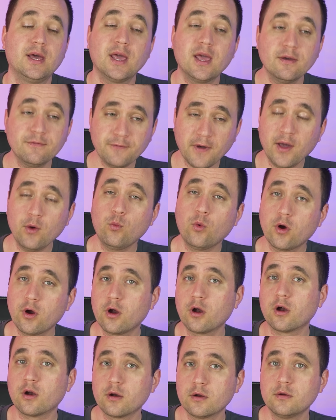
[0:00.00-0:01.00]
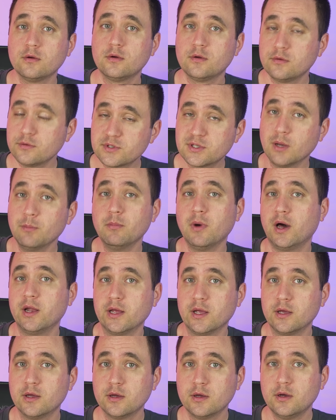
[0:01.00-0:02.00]
if I were
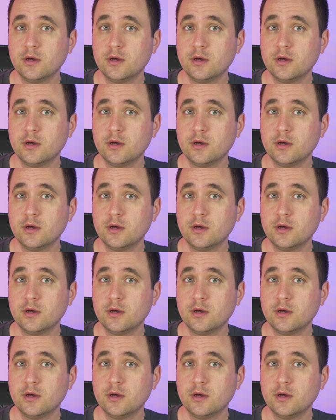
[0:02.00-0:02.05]
somebody